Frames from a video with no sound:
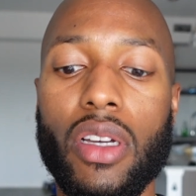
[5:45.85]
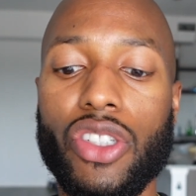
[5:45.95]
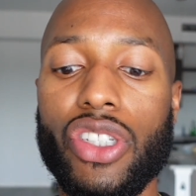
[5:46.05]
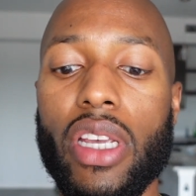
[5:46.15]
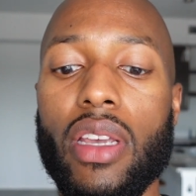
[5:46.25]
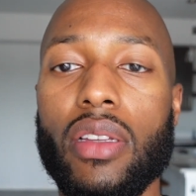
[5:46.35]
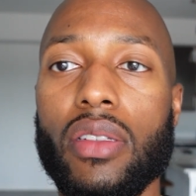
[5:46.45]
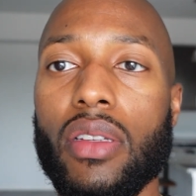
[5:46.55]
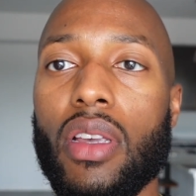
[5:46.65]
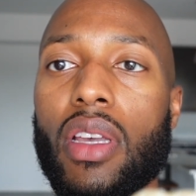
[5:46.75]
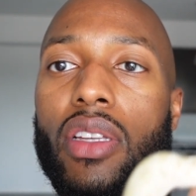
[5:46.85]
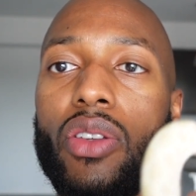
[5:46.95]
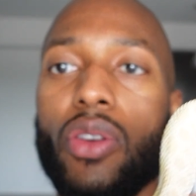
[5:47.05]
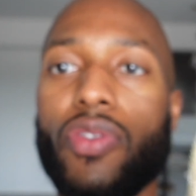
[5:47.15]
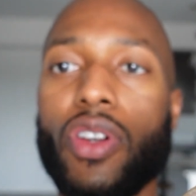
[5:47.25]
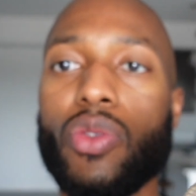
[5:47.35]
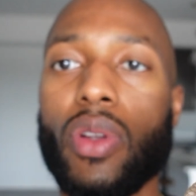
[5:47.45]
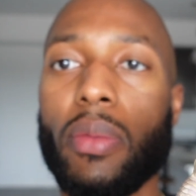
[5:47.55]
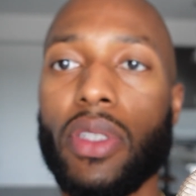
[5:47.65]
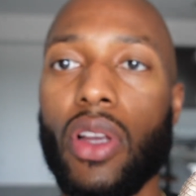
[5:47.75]
genes. So the first one
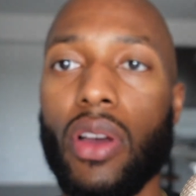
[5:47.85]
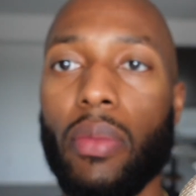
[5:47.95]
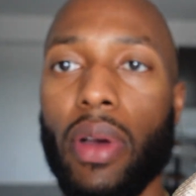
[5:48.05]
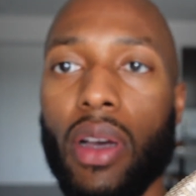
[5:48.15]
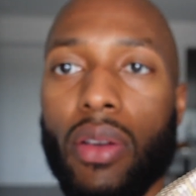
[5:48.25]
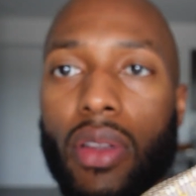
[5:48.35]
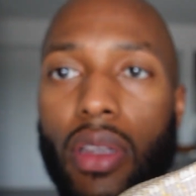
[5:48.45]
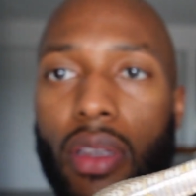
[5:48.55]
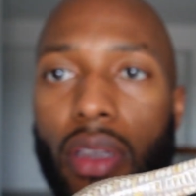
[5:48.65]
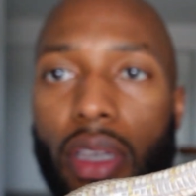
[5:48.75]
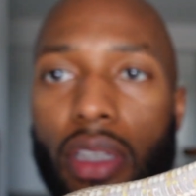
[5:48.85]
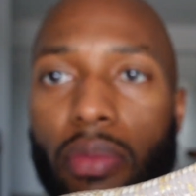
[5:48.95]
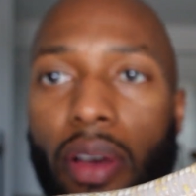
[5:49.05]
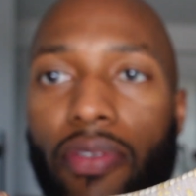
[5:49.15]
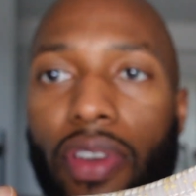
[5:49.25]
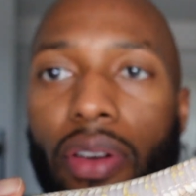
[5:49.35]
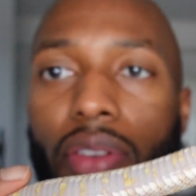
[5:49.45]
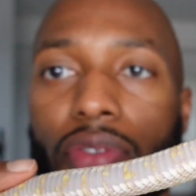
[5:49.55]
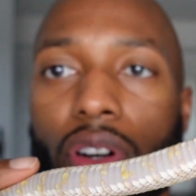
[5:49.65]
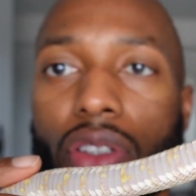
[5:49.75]
I'm gonna talk about is my very
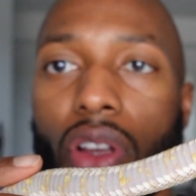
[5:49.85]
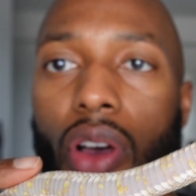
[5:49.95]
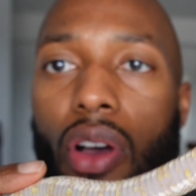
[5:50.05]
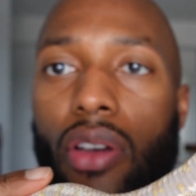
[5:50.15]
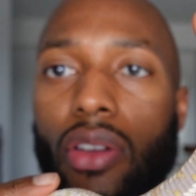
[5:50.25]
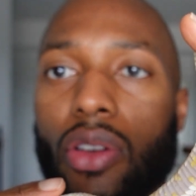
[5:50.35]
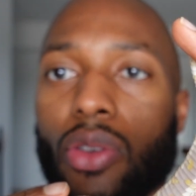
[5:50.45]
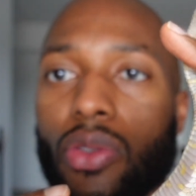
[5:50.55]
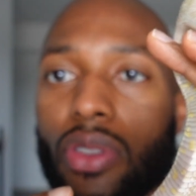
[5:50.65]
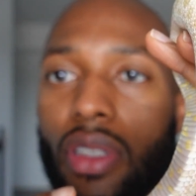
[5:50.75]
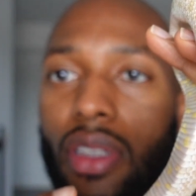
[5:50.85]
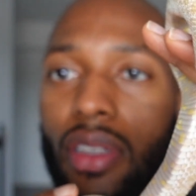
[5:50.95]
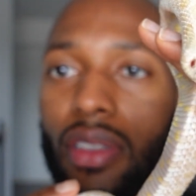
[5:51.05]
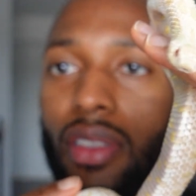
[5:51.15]
first Hognose, and this